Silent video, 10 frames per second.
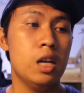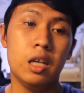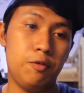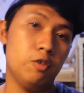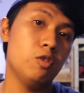
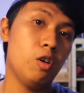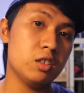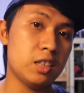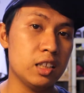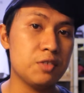if you're
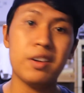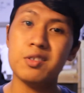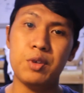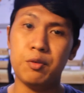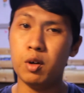not
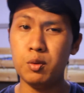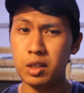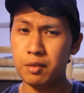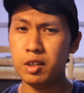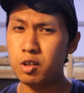satisfied with what
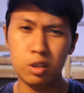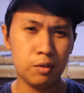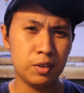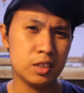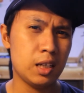we're giving you on
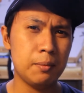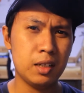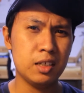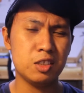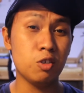the first time,
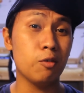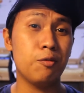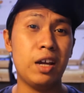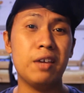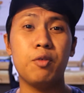then it's not
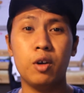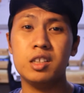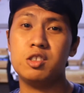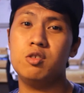fair for us